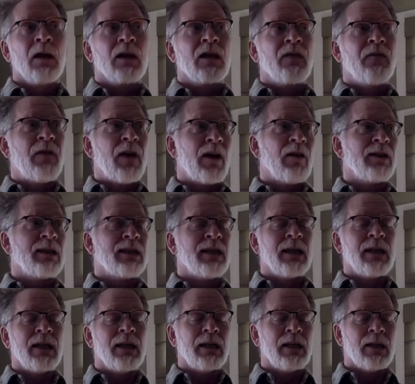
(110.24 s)
The
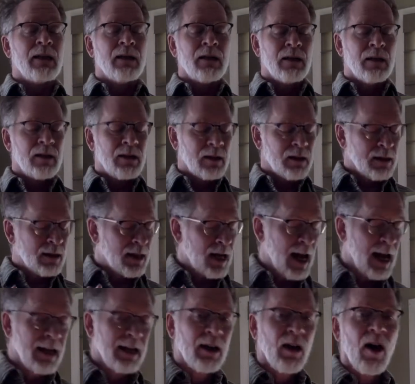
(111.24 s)
Pharisee,
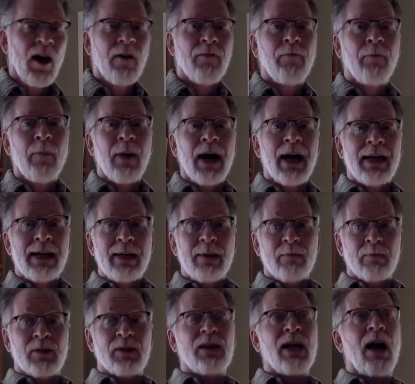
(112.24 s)
standing off by
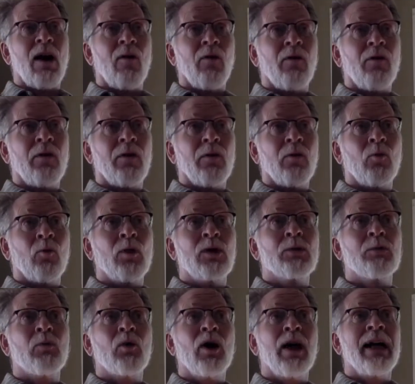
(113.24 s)
himself,
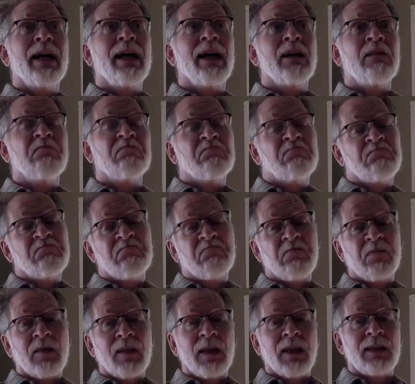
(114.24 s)
was praying
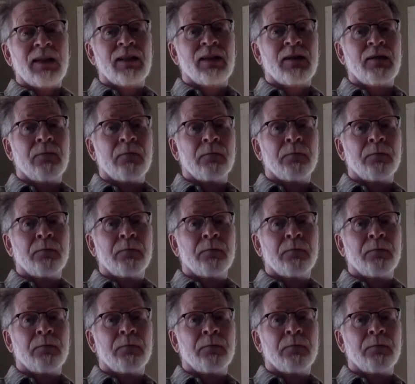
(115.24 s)
thus.